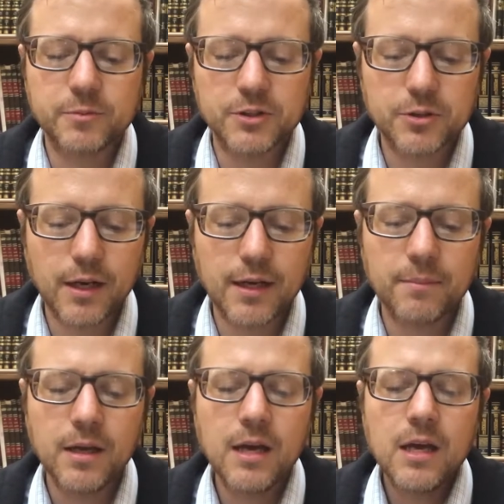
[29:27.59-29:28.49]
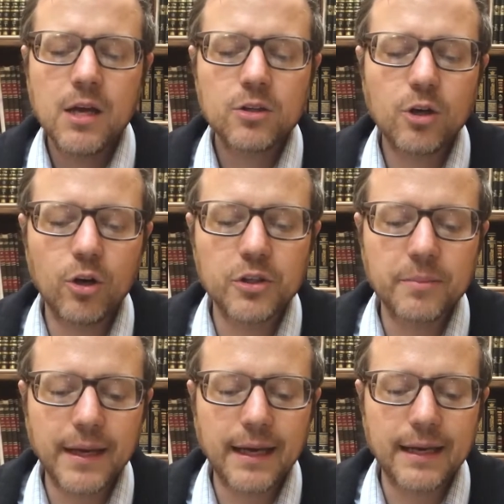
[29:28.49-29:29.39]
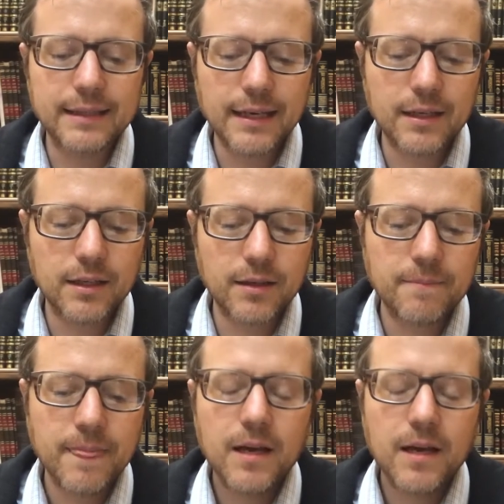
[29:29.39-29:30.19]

Mitzrayim kol yemei chayecha."